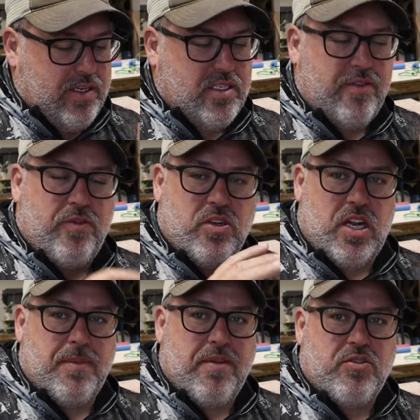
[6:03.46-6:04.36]
this is the first
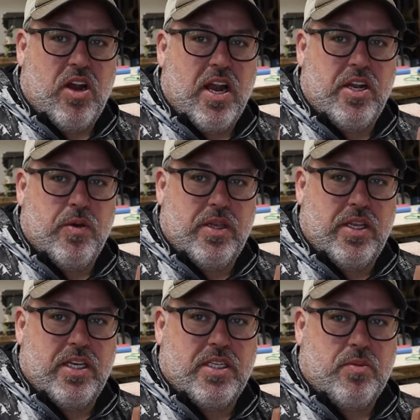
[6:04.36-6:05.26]
time I've tried doing
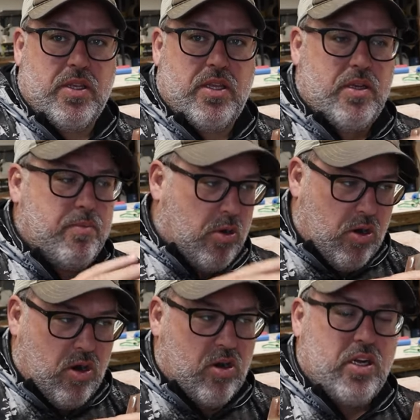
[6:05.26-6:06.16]
this with the
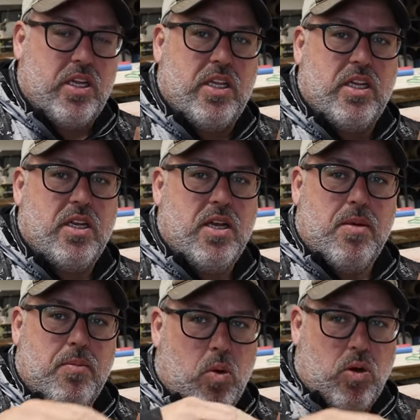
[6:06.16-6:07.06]
bark and the
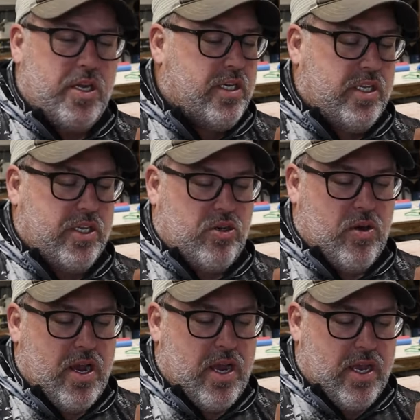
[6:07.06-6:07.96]
pouring it into the
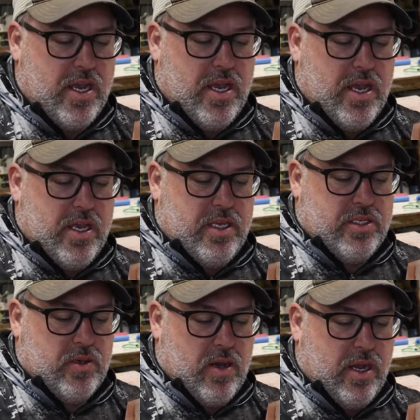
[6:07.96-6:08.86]
tray.
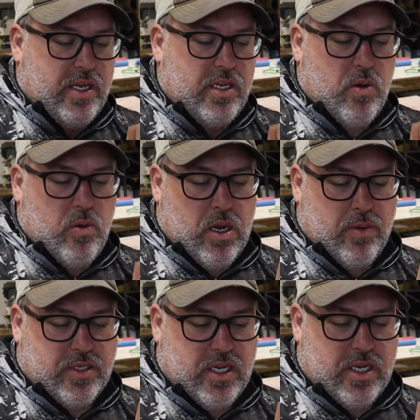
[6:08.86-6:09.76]
So I didn't know what I
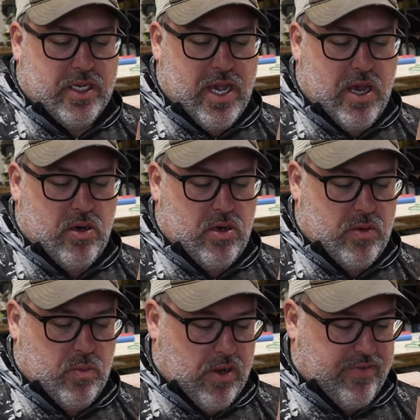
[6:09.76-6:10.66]
was going to encounter.
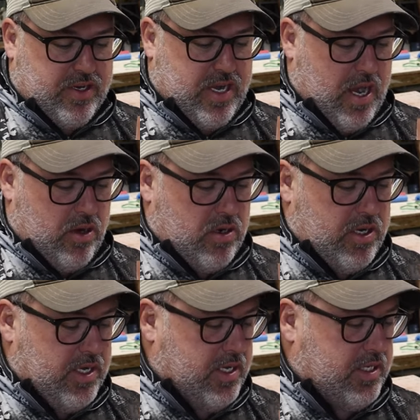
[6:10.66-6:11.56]
And what I've encountered
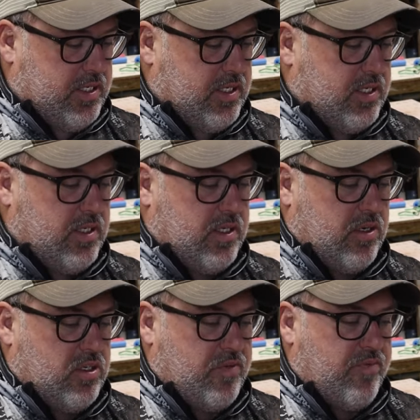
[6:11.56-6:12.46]
is
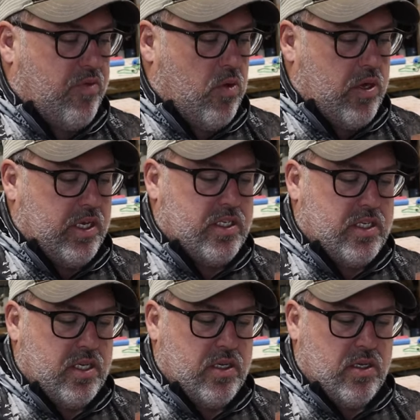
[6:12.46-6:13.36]
there's some
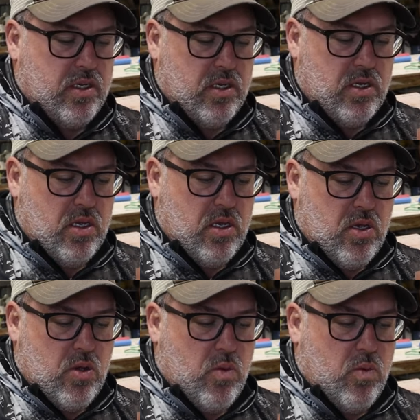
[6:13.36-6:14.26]
voids
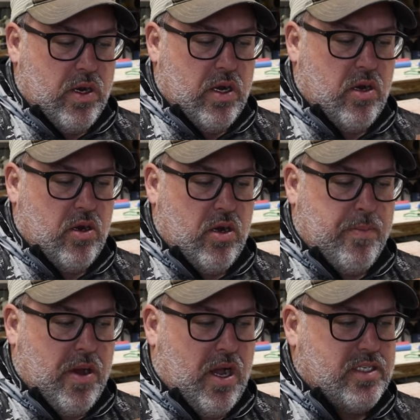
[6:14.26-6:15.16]
where
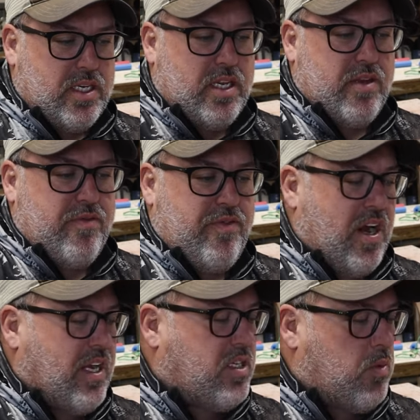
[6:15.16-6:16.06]
epoxy didn't
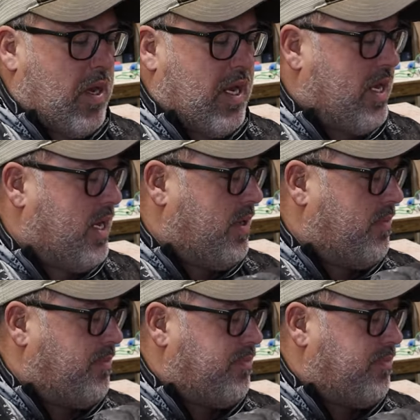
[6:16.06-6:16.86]
find its way in.